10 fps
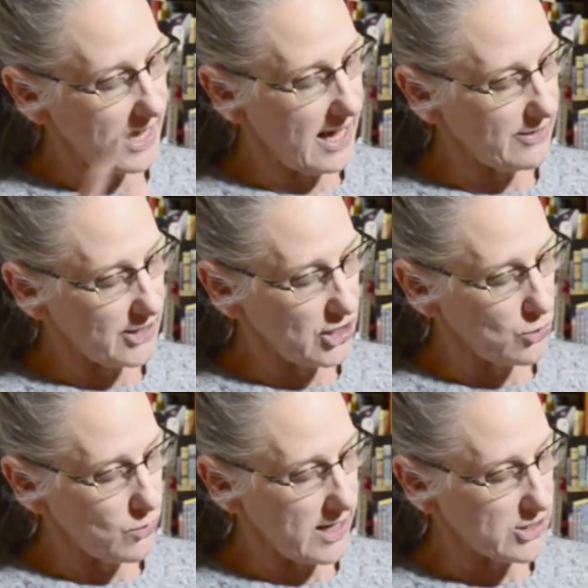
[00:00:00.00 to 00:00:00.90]
and the
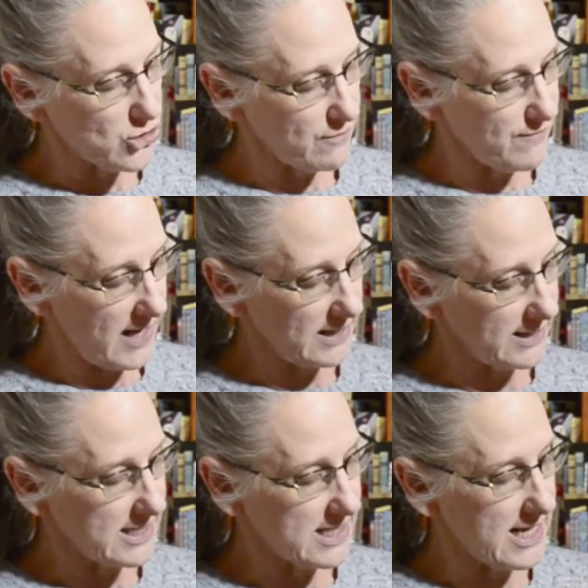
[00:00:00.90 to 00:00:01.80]
U.S.
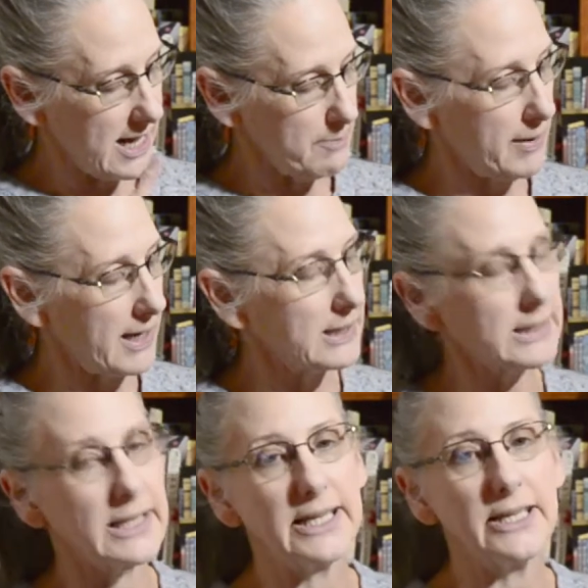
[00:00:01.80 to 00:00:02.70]
Surveillance State by
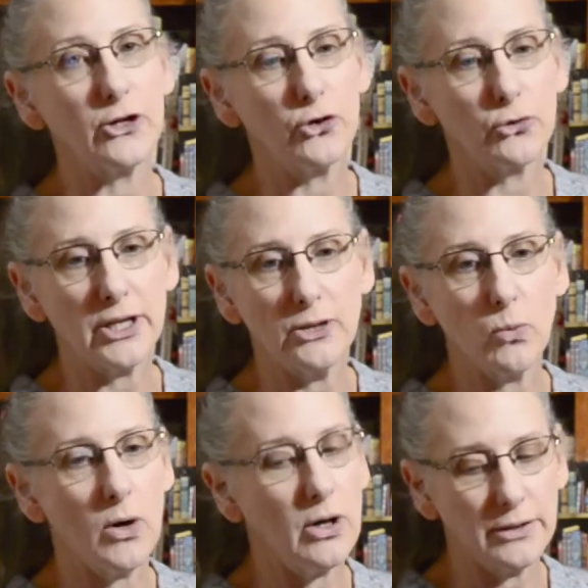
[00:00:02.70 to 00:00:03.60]
Glenn
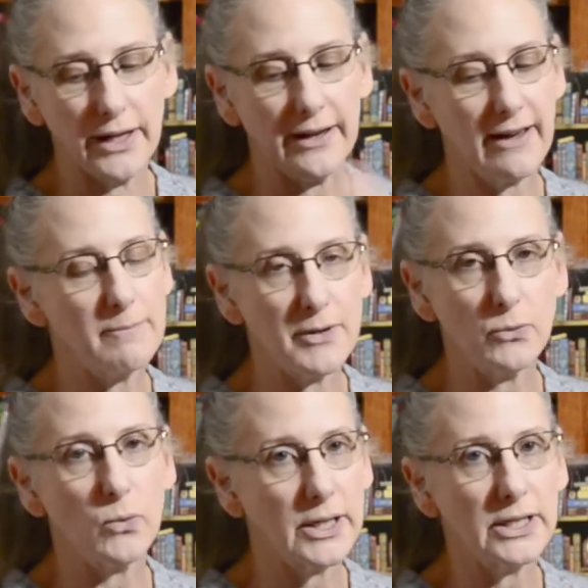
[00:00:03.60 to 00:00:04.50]
Greenwald. And I've been
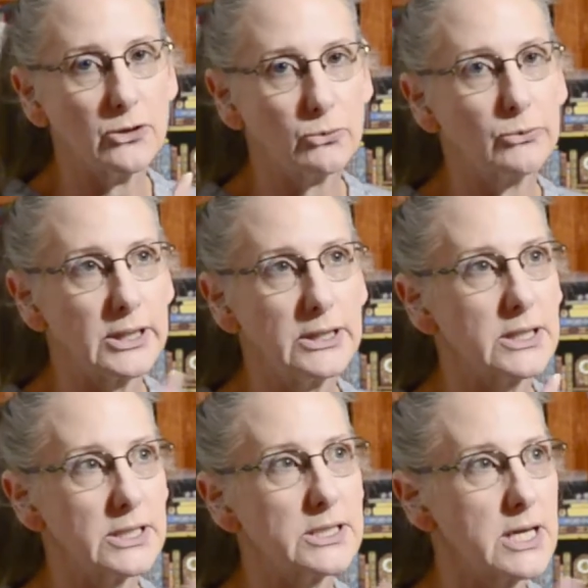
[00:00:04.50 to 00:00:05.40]
wanting to read
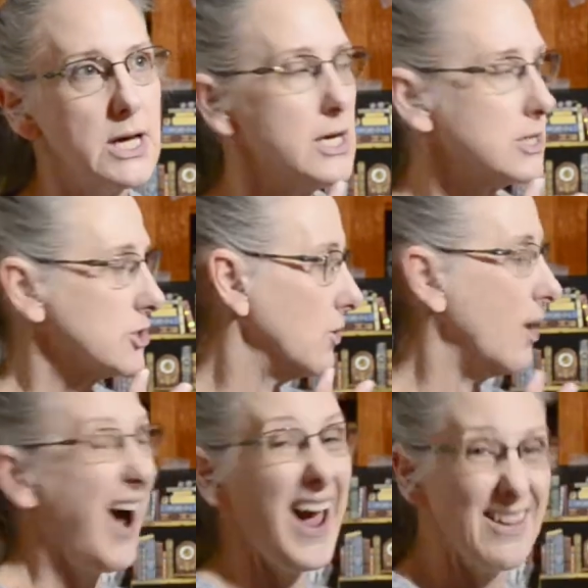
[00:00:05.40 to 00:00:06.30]
this. So
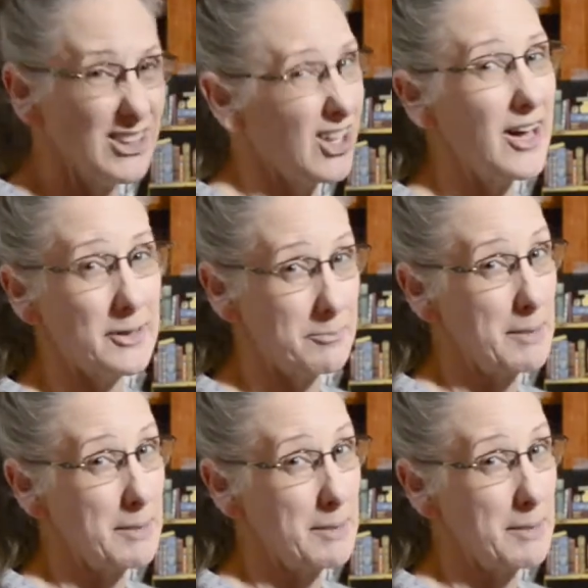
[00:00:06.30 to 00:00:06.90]
I have a lot on my